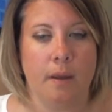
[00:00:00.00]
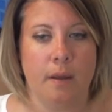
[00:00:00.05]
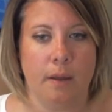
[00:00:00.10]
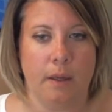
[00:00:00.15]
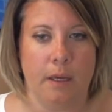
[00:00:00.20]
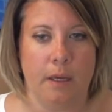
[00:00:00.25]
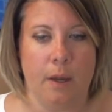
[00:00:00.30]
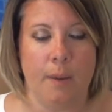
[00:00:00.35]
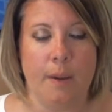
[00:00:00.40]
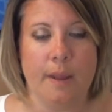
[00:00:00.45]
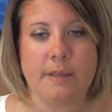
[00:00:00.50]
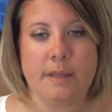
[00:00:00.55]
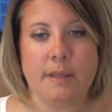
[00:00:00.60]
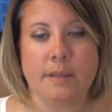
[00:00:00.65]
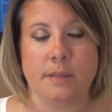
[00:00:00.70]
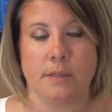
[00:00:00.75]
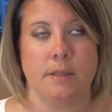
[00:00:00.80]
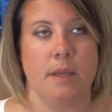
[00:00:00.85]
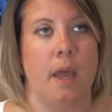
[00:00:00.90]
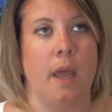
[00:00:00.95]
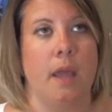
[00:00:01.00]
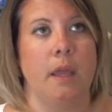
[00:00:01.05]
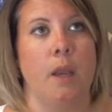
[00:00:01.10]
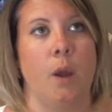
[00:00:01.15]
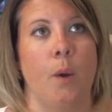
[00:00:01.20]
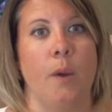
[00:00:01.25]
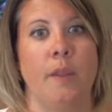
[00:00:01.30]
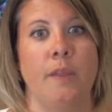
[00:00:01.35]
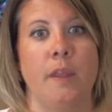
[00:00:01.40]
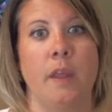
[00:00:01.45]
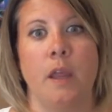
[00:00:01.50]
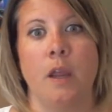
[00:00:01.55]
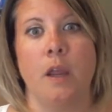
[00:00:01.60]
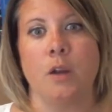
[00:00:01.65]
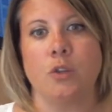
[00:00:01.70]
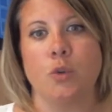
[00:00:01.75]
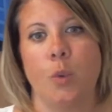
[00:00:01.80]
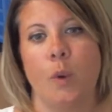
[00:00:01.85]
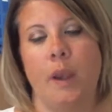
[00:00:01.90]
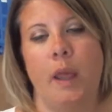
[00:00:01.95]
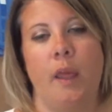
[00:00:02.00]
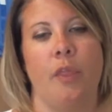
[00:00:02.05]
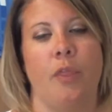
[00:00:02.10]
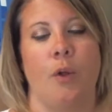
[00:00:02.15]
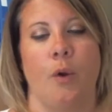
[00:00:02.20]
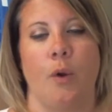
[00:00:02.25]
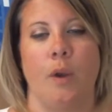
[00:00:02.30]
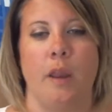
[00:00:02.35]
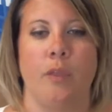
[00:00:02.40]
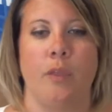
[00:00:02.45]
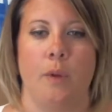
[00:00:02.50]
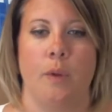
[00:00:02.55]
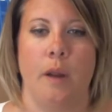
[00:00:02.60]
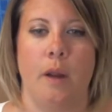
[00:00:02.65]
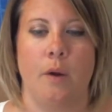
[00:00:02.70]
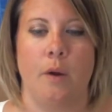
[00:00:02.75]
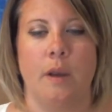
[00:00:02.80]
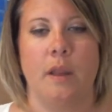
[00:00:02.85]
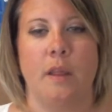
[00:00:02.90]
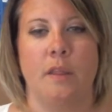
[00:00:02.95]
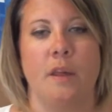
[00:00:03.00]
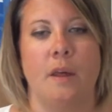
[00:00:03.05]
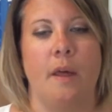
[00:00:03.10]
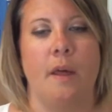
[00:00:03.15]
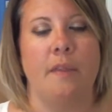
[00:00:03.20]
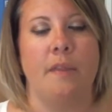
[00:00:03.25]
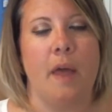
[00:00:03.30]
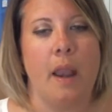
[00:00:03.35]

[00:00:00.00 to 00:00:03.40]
it doesn't say, in the year 2033 or anything like